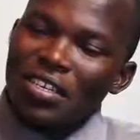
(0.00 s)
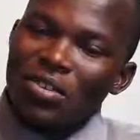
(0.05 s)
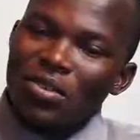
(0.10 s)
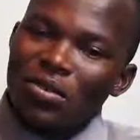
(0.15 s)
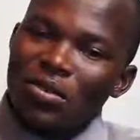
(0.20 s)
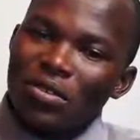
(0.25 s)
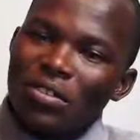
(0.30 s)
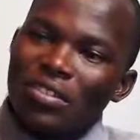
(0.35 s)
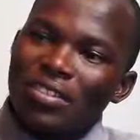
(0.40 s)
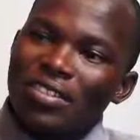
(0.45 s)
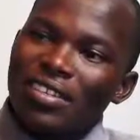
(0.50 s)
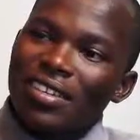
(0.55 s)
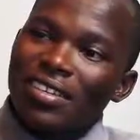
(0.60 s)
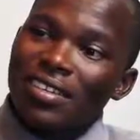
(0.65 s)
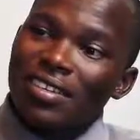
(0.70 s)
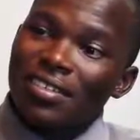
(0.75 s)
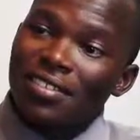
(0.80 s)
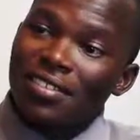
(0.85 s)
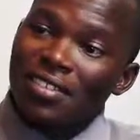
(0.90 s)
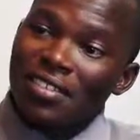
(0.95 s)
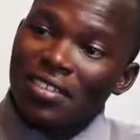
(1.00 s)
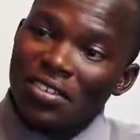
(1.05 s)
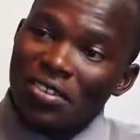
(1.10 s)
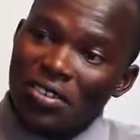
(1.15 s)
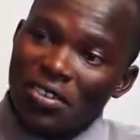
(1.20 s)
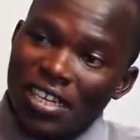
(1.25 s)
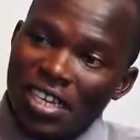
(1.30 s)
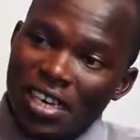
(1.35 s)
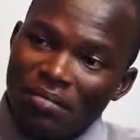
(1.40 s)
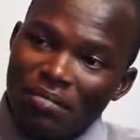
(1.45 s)
So
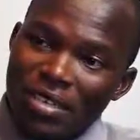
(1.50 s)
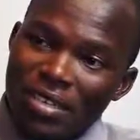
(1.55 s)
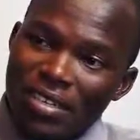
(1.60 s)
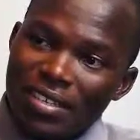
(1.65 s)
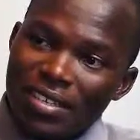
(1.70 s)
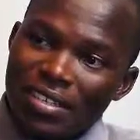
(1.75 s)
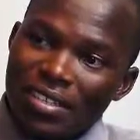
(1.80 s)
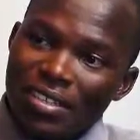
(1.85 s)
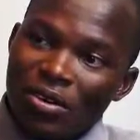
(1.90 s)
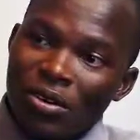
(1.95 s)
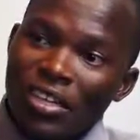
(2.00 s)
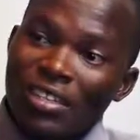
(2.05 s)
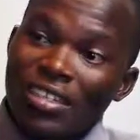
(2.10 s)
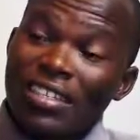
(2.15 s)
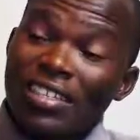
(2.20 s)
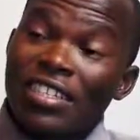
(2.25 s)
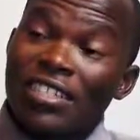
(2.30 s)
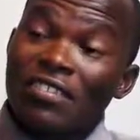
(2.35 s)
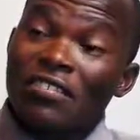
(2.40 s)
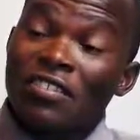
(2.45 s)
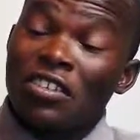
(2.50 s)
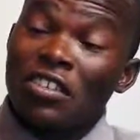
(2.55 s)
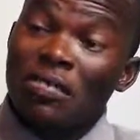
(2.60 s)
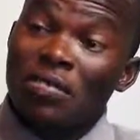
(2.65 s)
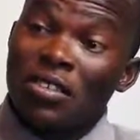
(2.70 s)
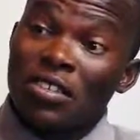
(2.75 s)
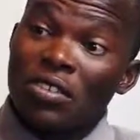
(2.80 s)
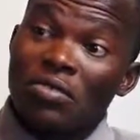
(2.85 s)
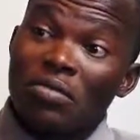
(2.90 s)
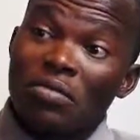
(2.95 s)
gestational diabetes is the one that
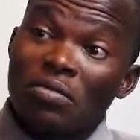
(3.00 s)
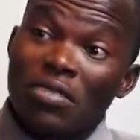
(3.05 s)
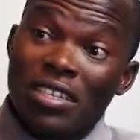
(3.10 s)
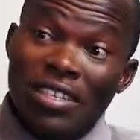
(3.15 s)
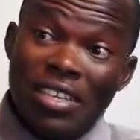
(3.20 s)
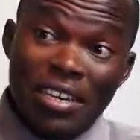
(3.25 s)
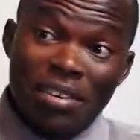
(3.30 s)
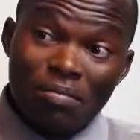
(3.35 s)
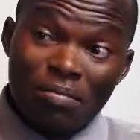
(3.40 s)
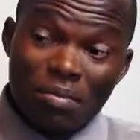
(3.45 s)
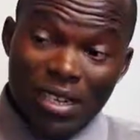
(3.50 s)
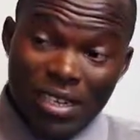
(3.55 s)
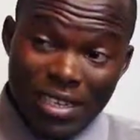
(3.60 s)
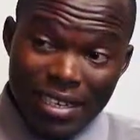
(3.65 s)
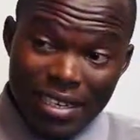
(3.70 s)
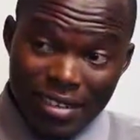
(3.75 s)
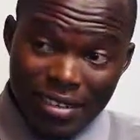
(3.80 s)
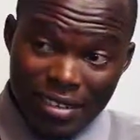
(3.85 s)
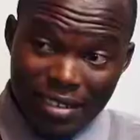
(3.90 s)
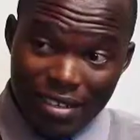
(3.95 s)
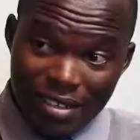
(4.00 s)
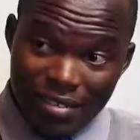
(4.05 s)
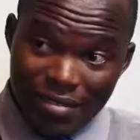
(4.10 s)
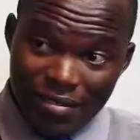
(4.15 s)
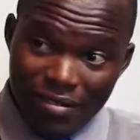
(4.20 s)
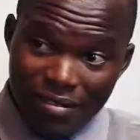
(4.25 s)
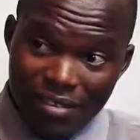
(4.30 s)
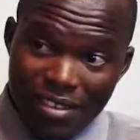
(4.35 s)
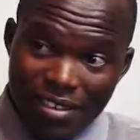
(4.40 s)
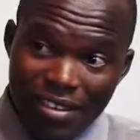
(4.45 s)
develops in women that are pregnant.
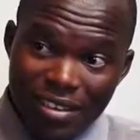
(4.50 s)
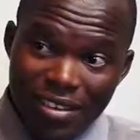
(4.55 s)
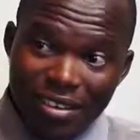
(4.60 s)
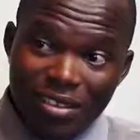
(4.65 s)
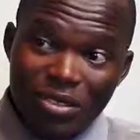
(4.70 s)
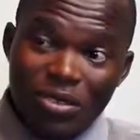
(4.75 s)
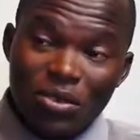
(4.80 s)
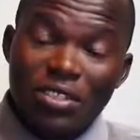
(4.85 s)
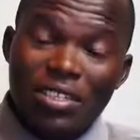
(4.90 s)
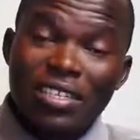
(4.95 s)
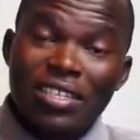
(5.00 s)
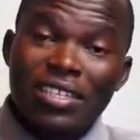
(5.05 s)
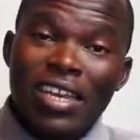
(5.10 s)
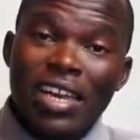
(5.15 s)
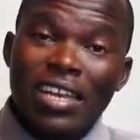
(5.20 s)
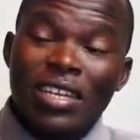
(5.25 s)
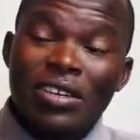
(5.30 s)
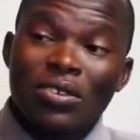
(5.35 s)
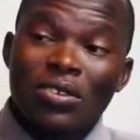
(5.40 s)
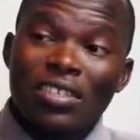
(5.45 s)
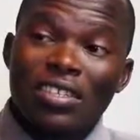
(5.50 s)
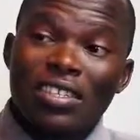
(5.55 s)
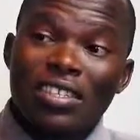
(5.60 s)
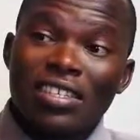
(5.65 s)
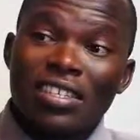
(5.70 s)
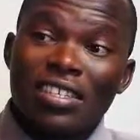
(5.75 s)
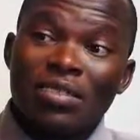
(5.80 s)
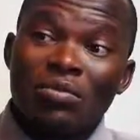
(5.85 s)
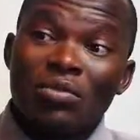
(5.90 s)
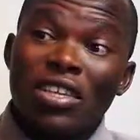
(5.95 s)
So the
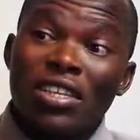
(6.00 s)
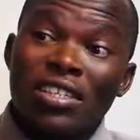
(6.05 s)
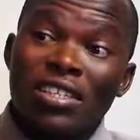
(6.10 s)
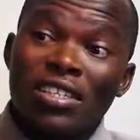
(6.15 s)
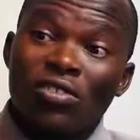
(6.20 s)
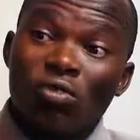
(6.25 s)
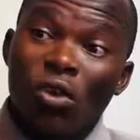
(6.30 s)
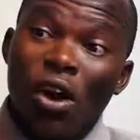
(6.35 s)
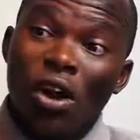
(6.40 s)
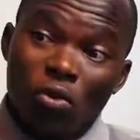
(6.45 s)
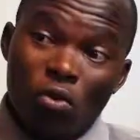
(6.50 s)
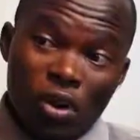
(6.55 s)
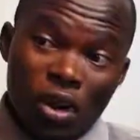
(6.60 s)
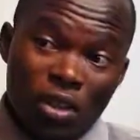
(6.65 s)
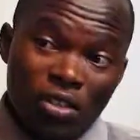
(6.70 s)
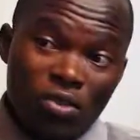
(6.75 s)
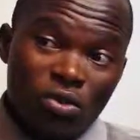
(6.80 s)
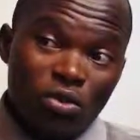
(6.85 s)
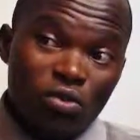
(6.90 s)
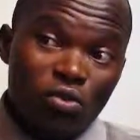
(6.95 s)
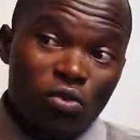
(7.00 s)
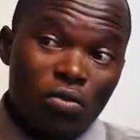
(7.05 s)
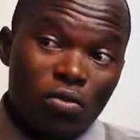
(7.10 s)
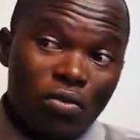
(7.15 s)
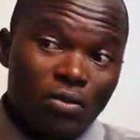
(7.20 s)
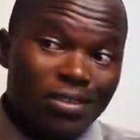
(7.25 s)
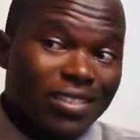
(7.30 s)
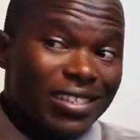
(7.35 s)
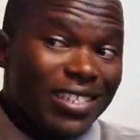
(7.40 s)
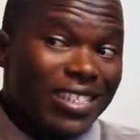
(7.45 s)
diagnosis is made in one who was not
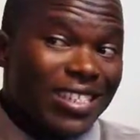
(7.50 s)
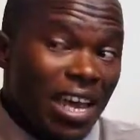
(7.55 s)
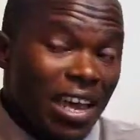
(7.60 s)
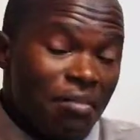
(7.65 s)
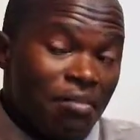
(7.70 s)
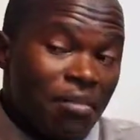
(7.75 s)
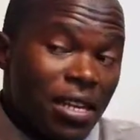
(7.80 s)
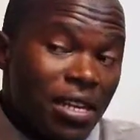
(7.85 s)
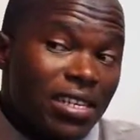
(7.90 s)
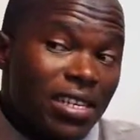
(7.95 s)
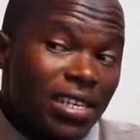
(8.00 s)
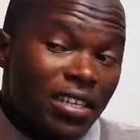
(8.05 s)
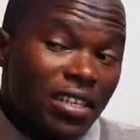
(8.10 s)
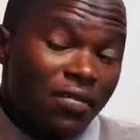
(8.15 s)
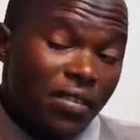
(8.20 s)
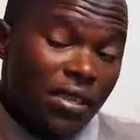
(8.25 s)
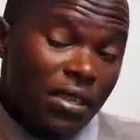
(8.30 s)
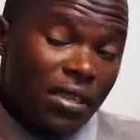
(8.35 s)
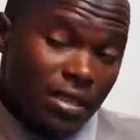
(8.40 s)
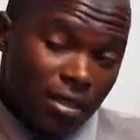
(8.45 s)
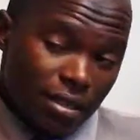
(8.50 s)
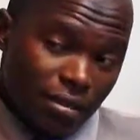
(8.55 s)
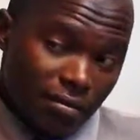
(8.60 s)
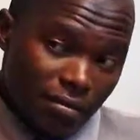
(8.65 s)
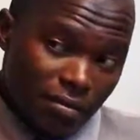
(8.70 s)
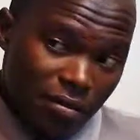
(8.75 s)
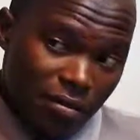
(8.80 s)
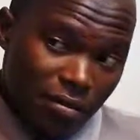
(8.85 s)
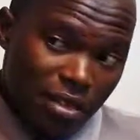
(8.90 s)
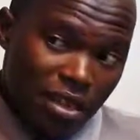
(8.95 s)
diabetic at first.
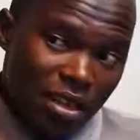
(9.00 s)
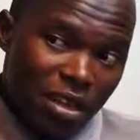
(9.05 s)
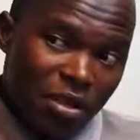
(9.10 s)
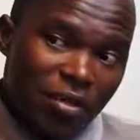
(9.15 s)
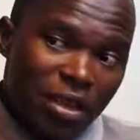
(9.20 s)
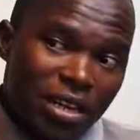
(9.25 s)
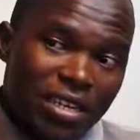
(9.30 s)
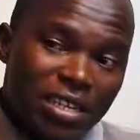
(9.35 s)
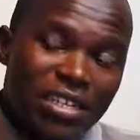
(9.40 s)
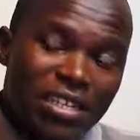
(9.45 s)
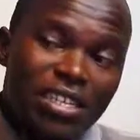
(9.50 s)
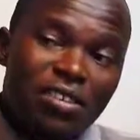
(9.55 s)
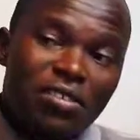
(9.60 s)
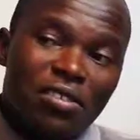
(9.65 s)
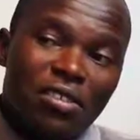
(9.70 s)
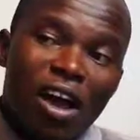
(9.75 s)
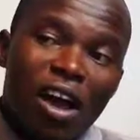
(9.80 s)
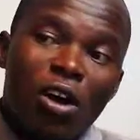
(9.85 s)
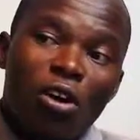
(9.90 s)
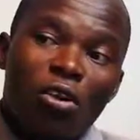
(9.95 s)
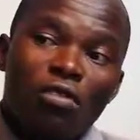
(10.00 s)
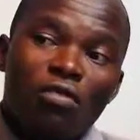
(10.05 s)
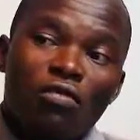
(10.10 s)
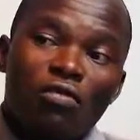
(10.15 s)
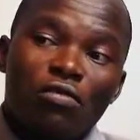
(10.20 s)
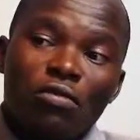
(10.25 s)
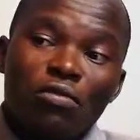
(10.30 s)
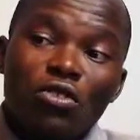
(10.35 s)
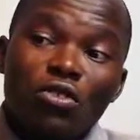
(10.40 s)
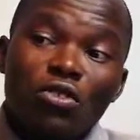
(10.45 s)
But now
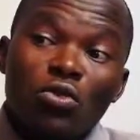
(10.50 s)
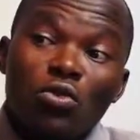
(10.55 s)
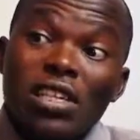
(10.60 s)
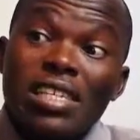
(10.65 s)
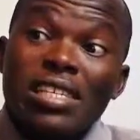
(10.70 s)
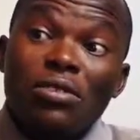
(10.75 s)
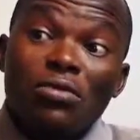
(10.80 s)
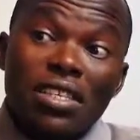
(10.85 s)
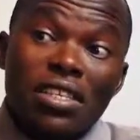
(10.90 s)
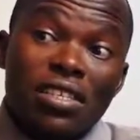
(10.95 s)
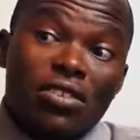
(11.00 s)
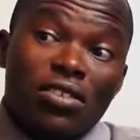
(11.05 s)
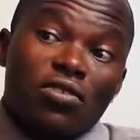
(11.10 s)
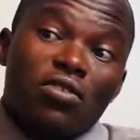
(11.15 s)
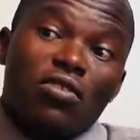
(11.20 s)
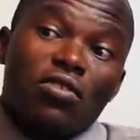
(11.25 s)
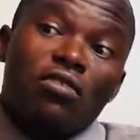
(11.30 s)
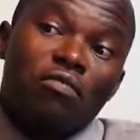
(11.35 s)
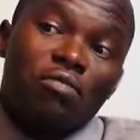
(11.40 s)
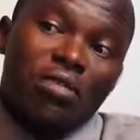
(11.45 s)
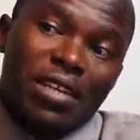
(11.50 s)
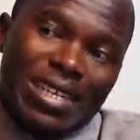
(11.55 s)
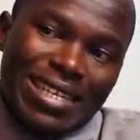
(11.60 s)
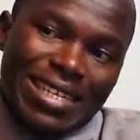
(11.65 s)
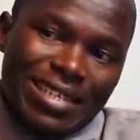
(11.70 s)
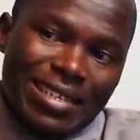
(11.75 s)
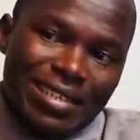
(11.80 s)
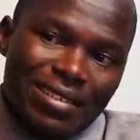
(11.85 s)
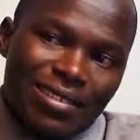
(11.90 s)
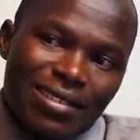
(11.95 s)
from 20 weeks of
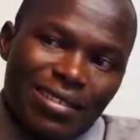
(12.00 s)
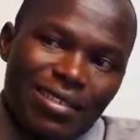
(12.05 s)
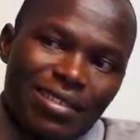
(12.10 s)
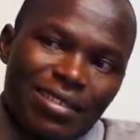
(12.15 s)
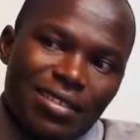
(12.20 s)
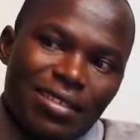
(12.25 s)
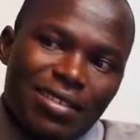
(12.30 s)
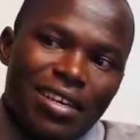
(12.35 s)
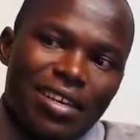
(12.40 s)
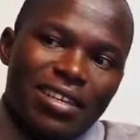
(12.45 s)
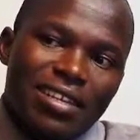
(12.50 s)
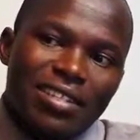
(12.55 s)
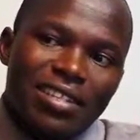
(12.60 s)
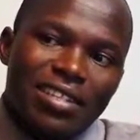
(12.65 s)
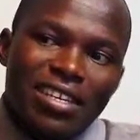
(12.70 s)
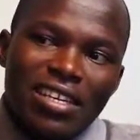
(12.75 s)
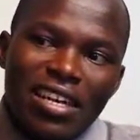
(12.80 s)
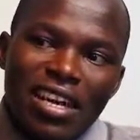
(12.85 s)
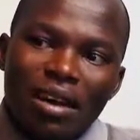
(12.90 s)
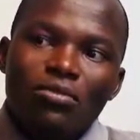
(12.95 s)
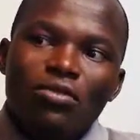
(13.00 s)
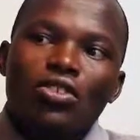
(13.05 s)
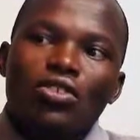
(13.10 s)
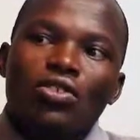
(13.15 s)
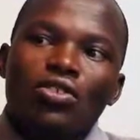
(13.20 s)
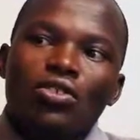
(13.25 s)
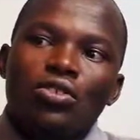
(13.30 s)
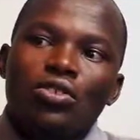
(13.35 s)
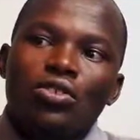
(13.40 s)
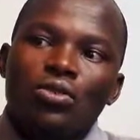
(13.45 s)
pregnancy, they come
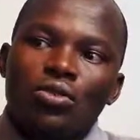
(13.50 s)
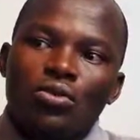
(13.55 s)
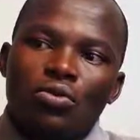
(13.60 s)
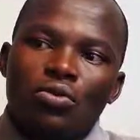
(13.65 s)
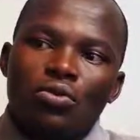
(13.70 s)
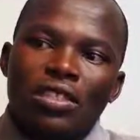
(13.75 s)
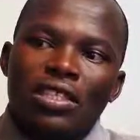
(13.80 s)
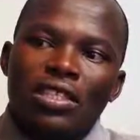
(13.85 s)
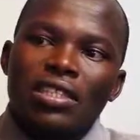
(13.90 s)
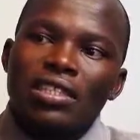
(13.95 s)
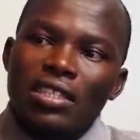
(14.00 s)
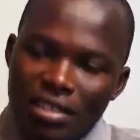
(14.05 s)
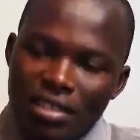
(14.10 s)
to you with